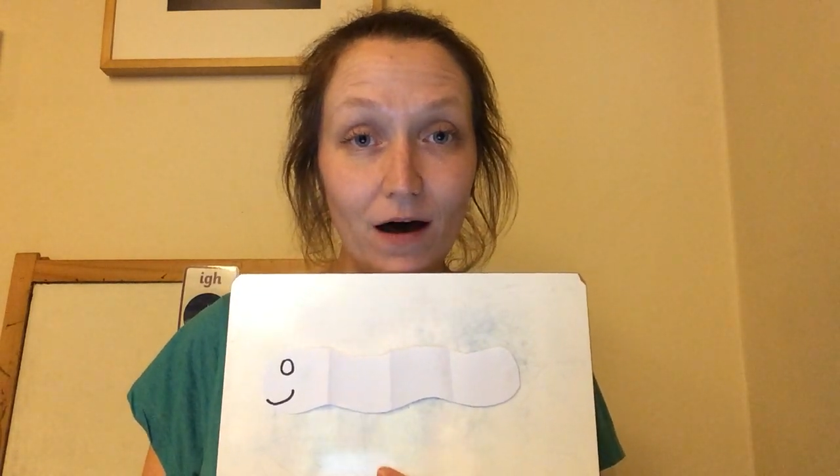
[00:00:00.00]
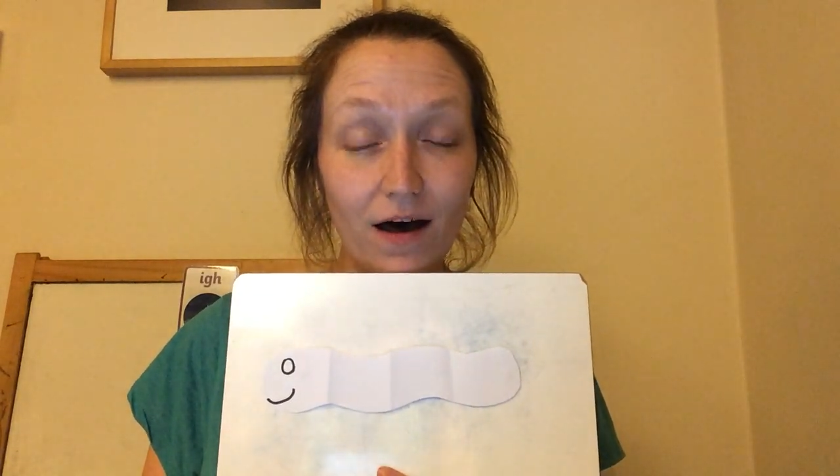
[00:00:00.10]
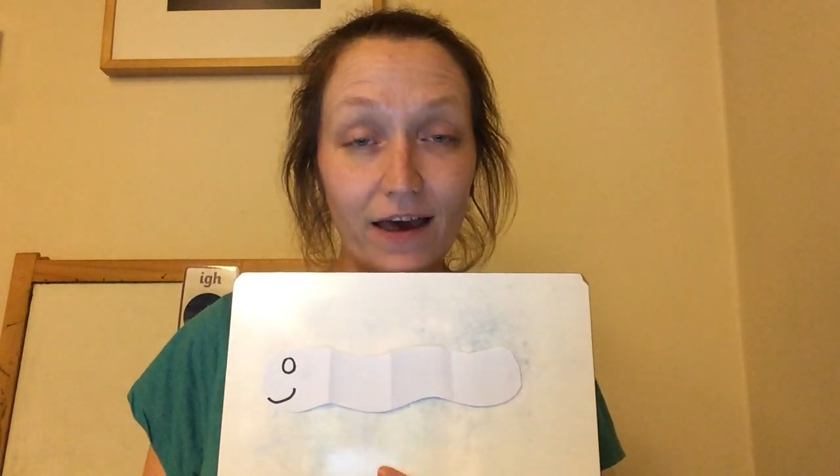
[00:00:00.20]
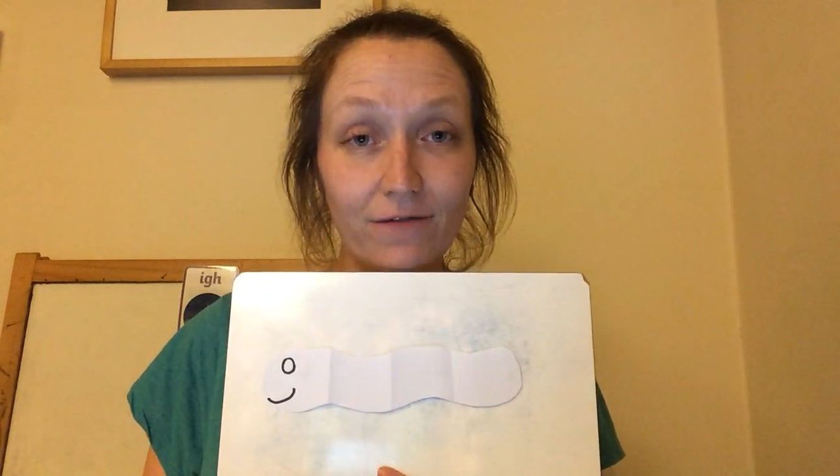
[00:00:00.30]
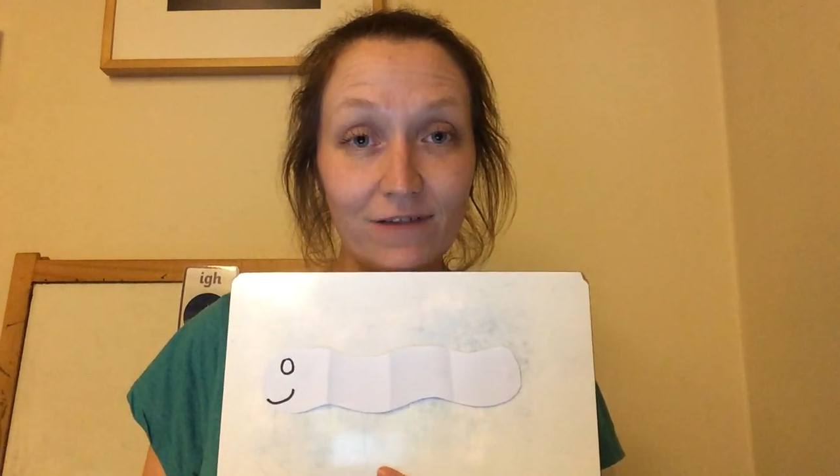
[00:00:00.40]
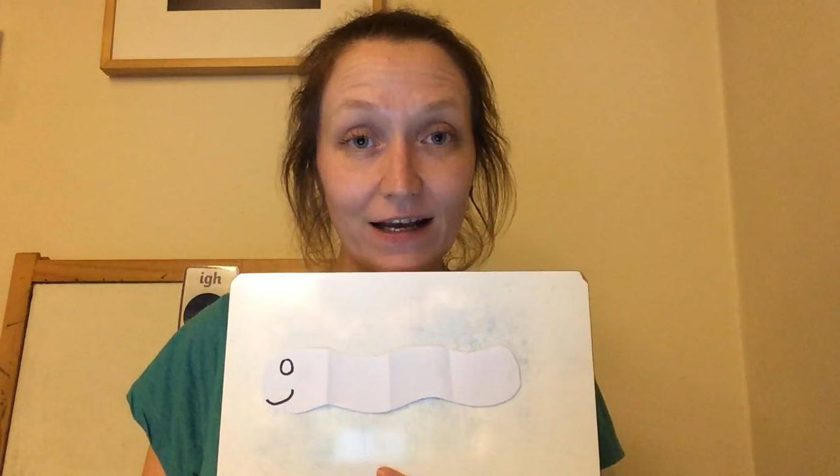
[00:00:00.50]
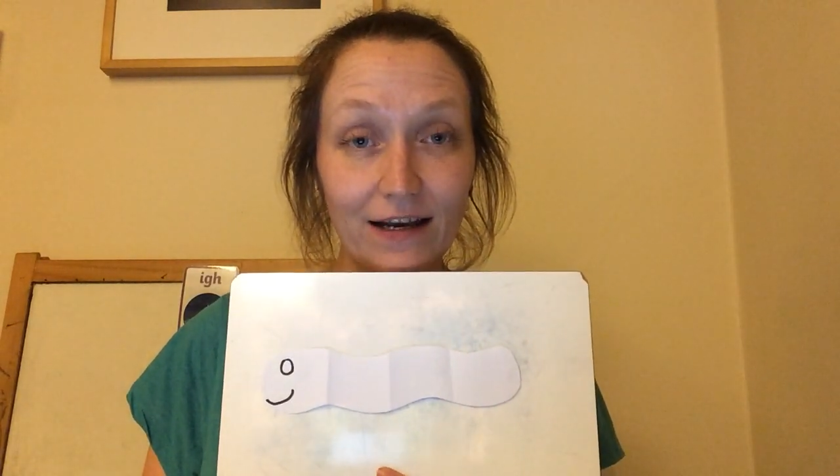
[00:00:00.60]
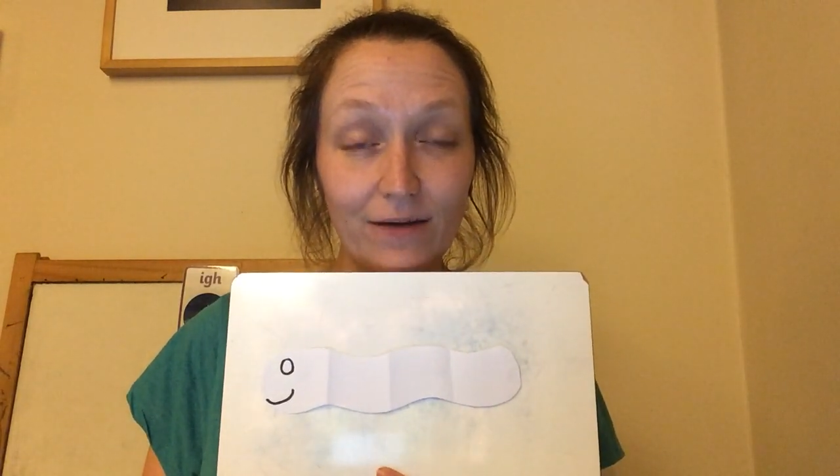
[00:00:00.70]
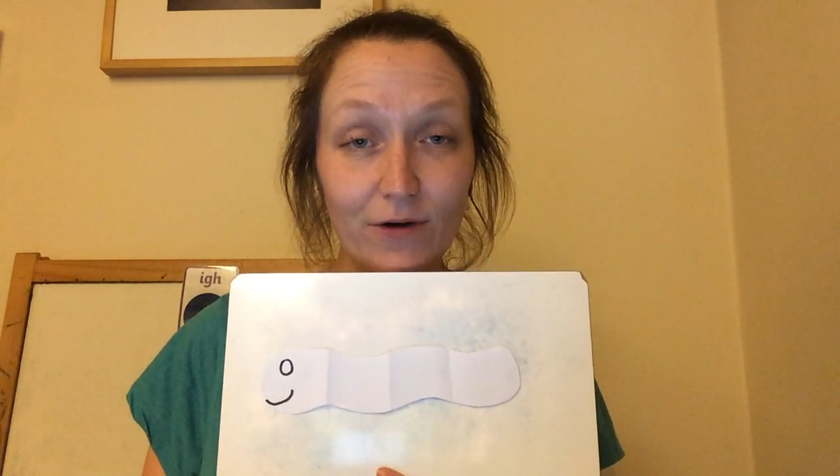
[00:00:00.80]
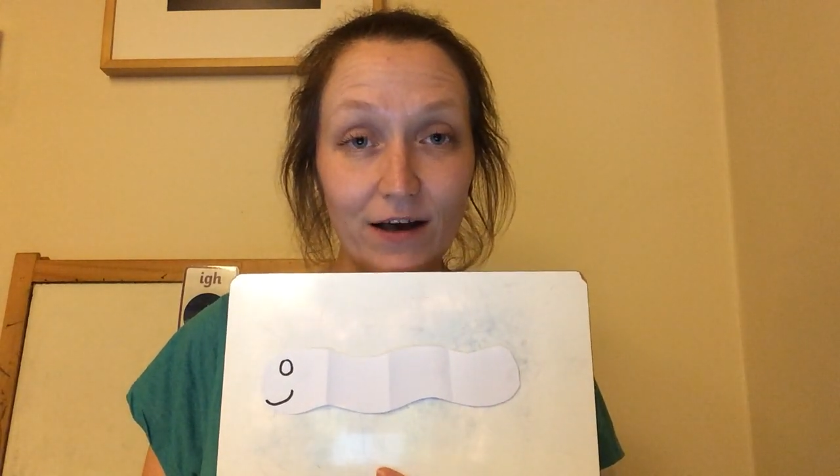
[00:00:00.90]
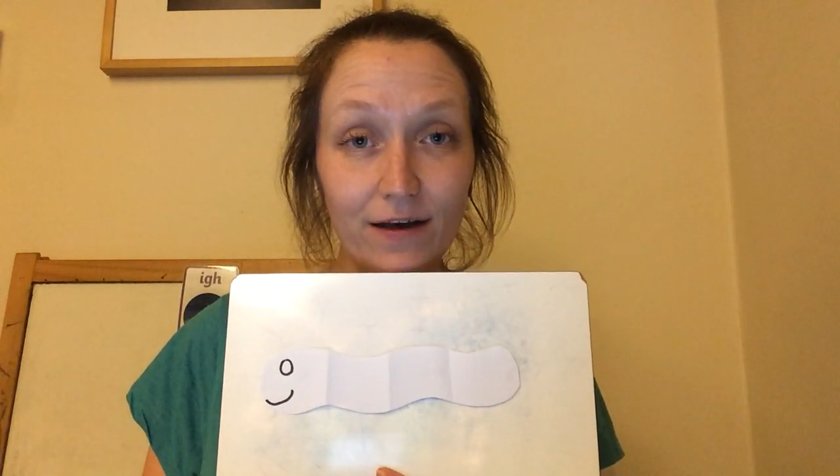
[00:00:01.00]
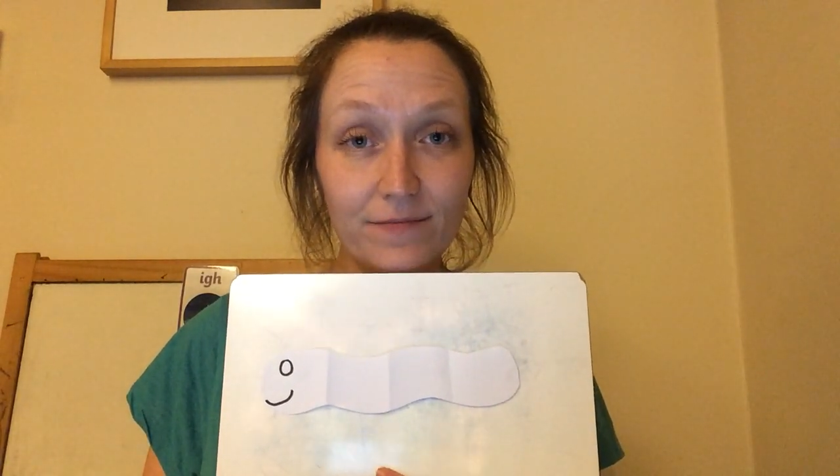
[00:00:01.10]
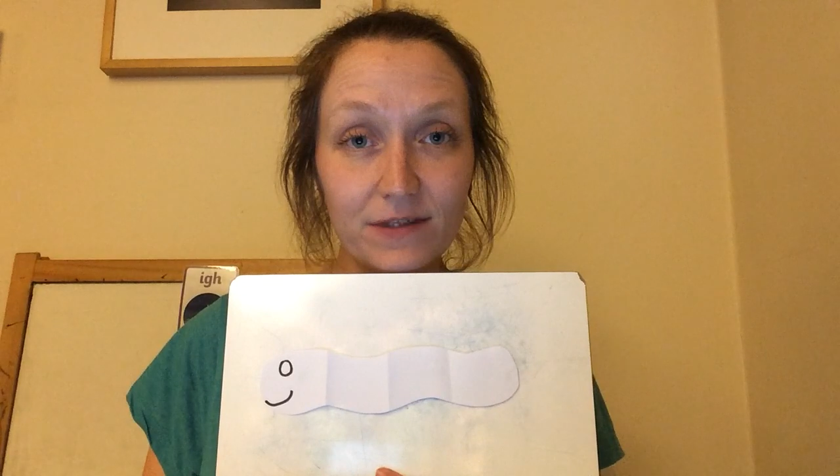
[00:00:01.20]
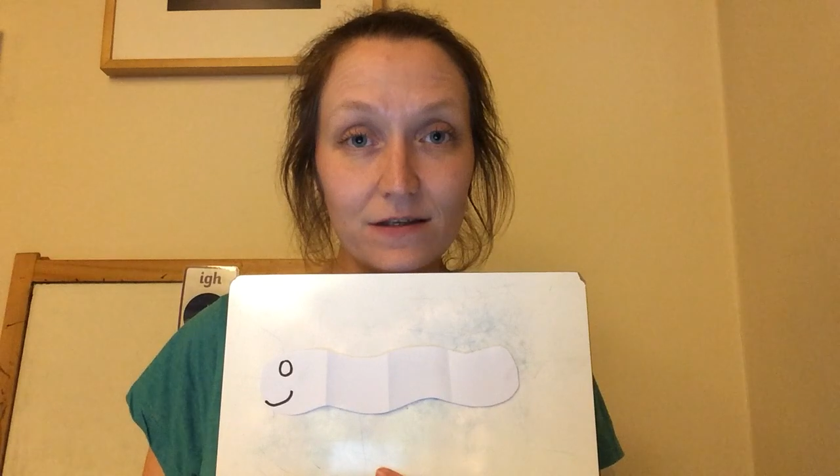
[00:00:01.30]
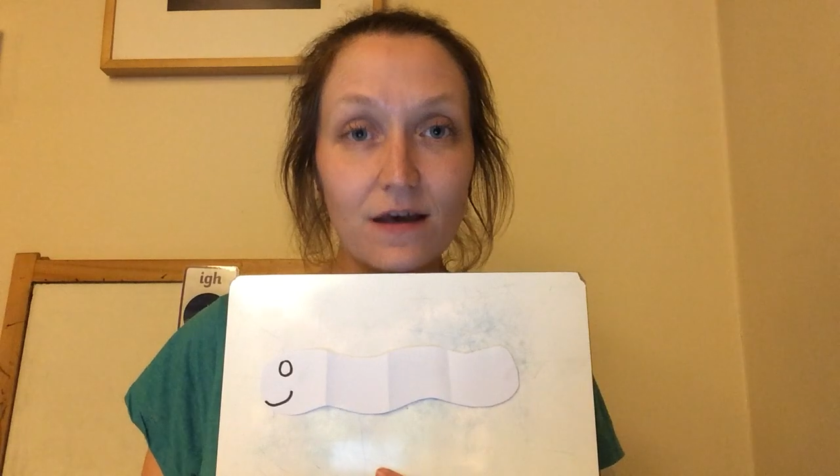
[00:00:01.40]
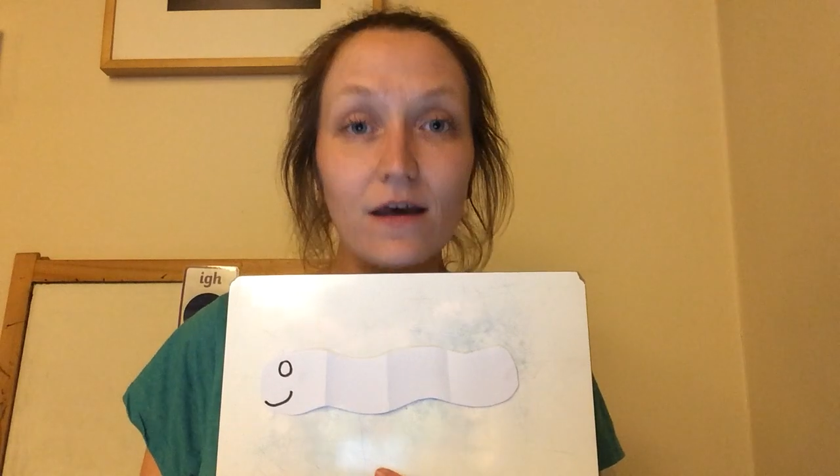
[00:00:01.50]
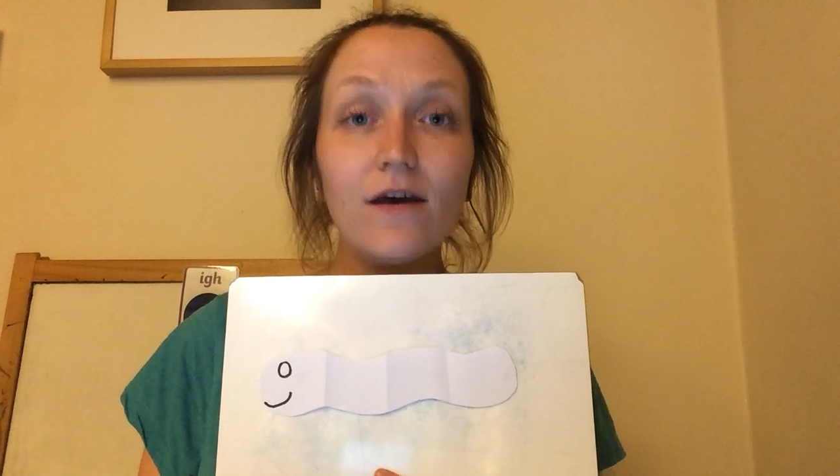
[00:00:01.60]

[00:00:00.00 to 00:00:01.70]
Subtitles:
I wriggly worms.